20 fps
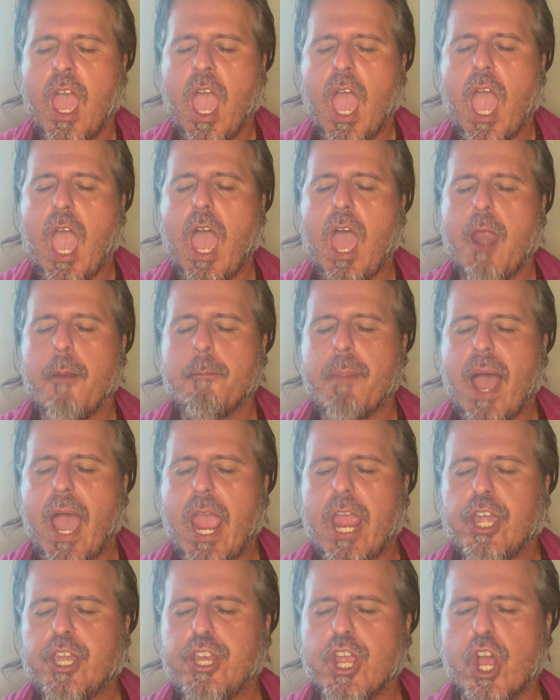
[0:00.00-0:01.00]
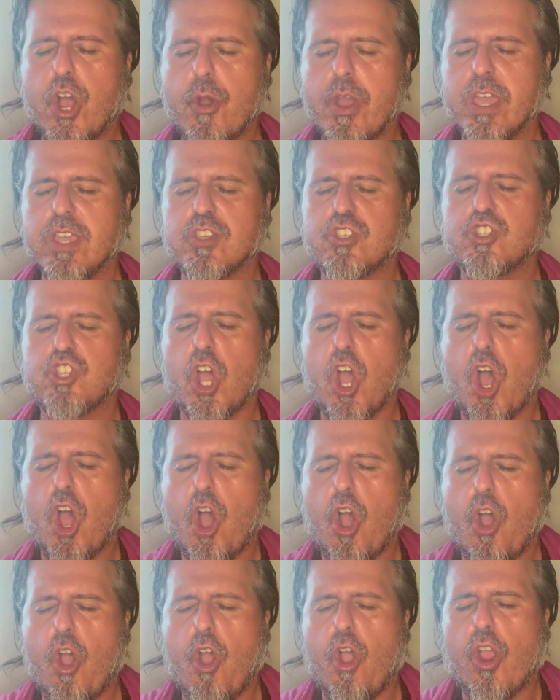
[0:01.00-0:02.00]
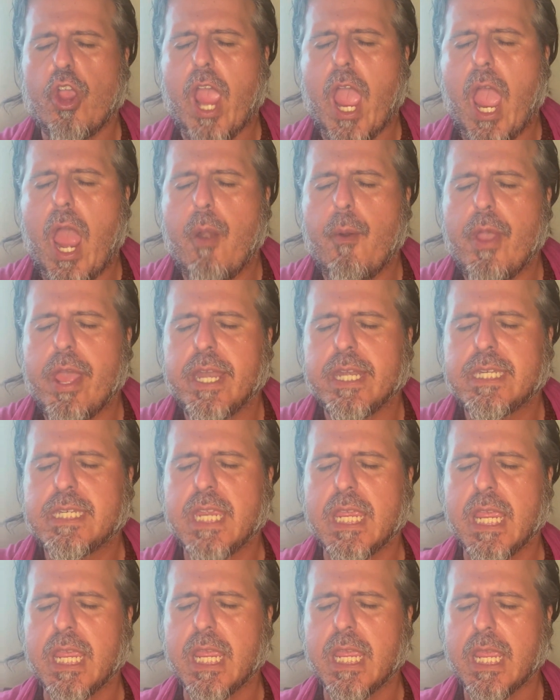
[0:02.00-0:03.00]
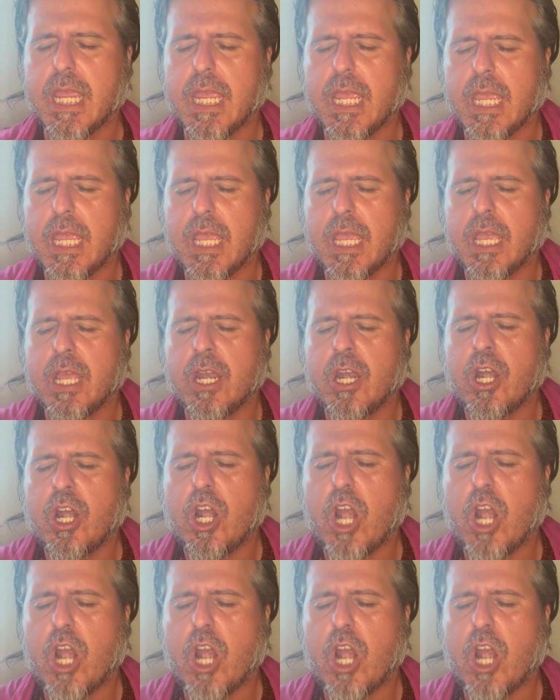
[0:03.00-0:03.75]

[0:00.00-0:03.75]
and by doing so guaranteeing,